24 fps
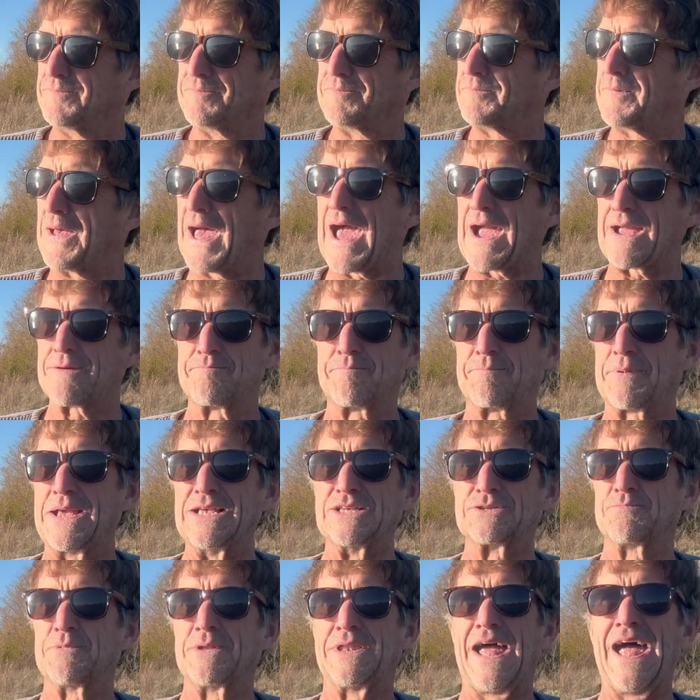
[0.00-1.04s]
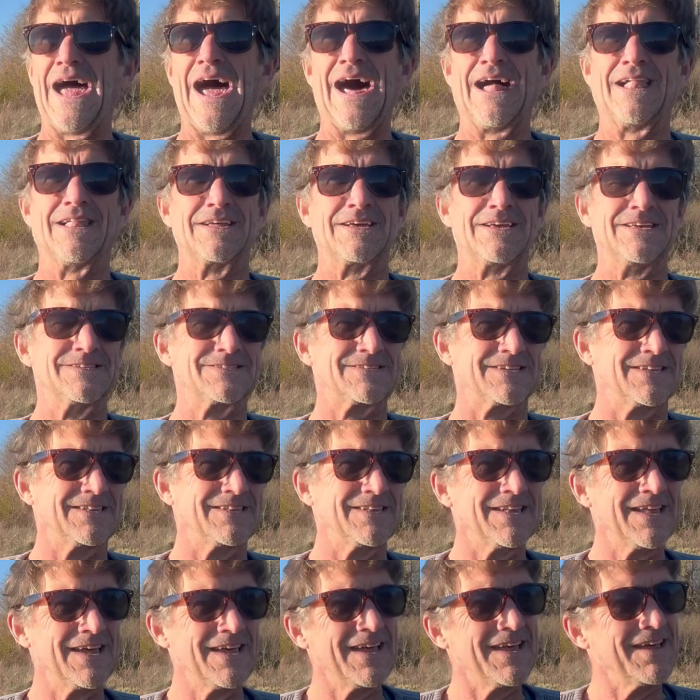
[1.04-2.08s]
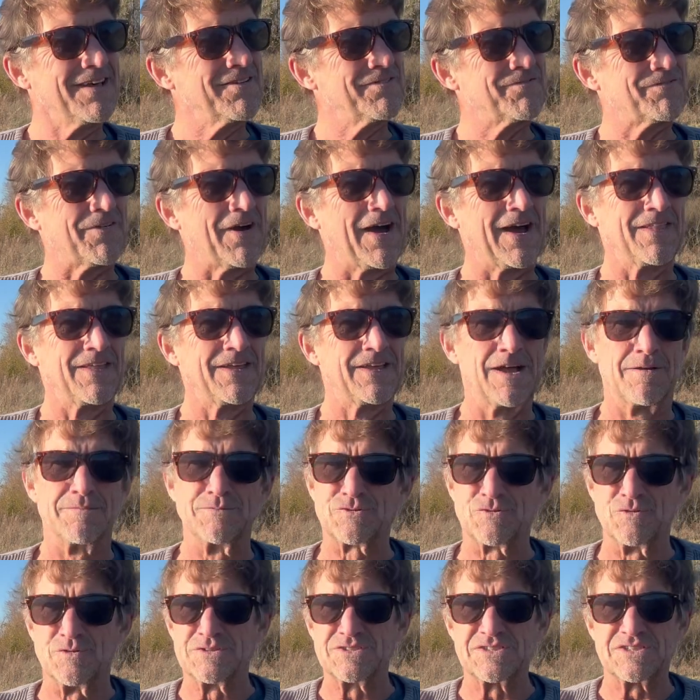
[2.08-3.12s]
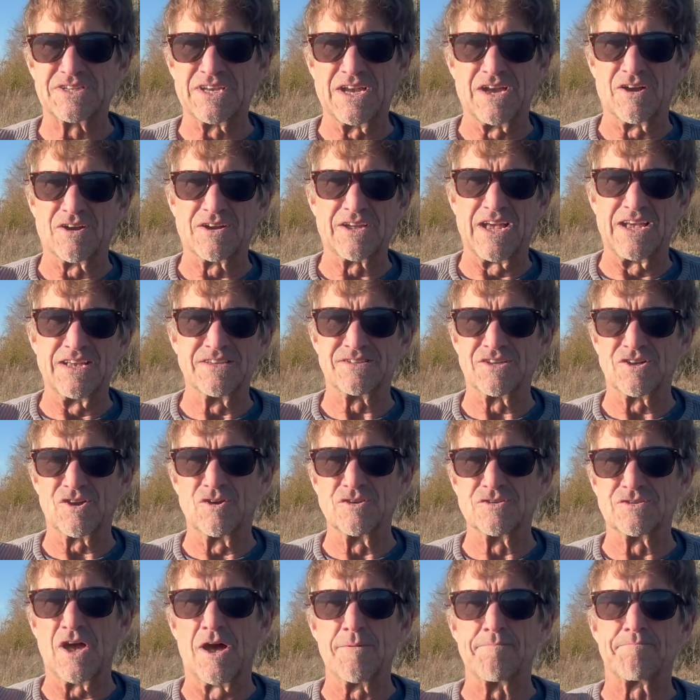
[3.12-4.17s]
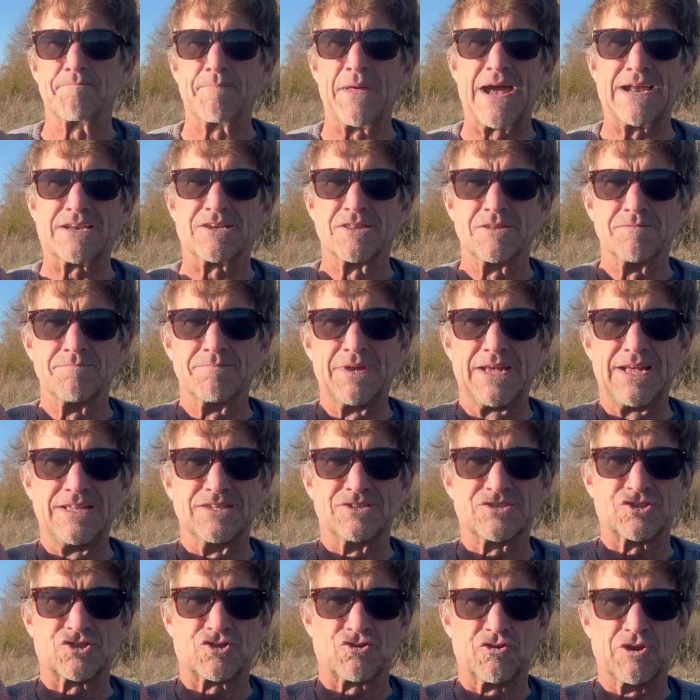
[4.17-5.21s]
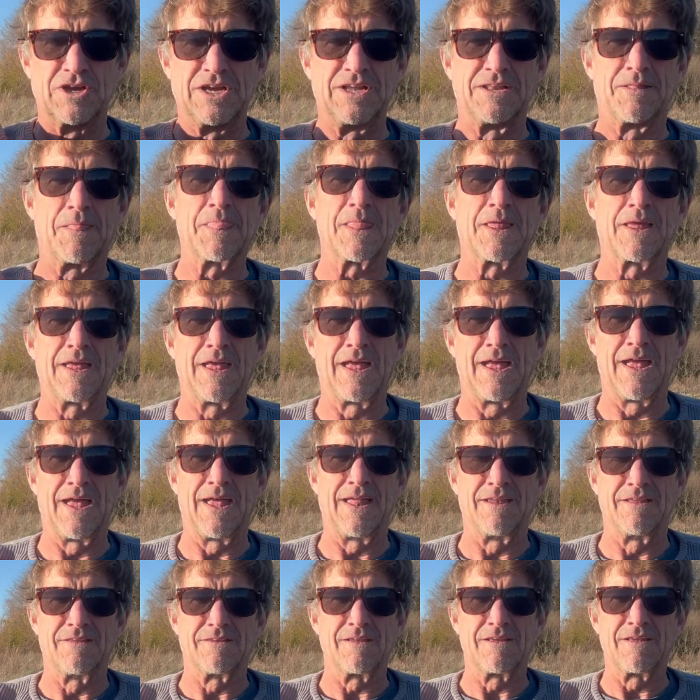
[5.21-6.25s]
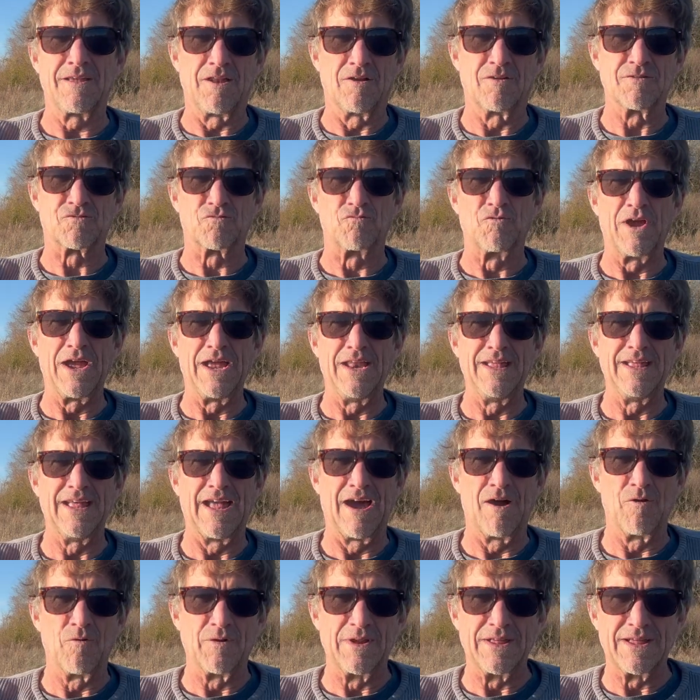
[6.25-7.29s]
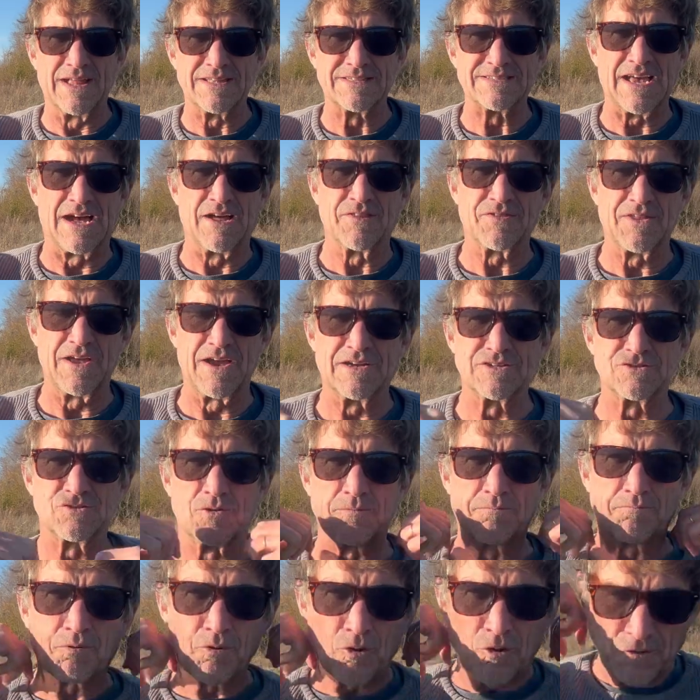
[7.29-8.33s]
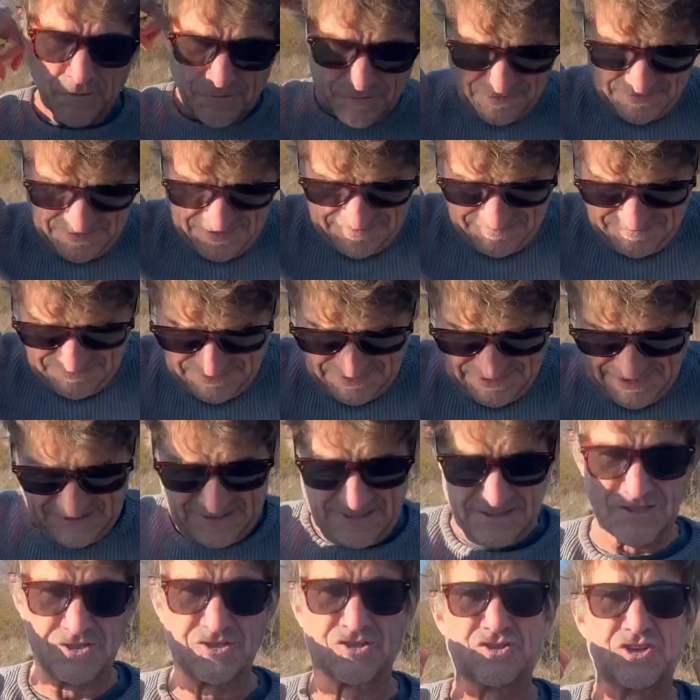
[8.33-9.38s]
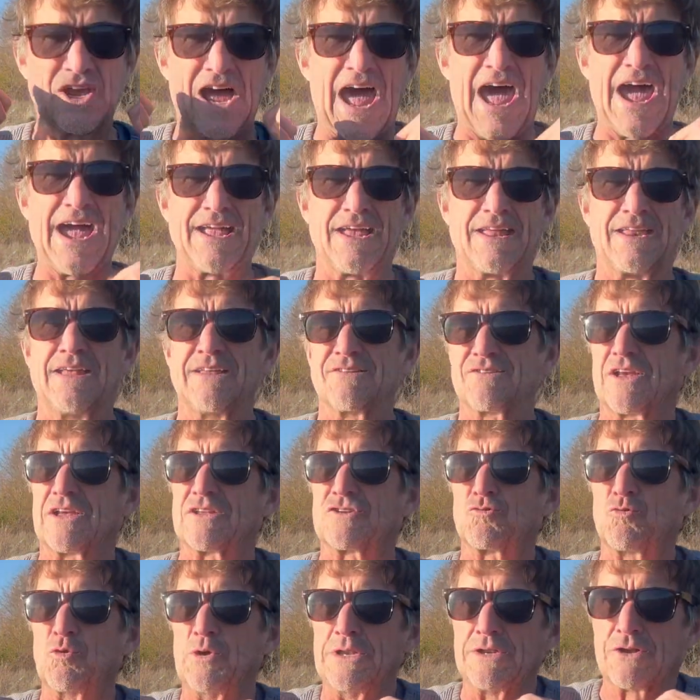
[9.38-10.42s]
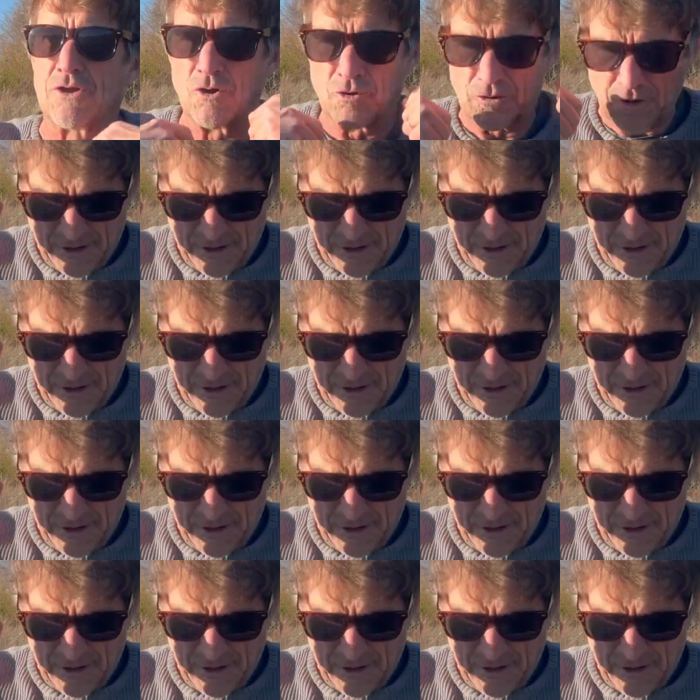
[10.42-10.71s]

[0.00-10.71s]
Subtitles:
back basement alleys, and finally comes to a staircase that goes up back to the main street. And it's raining out when he gets out there, so he pulls his jacket. He's like a tweed coat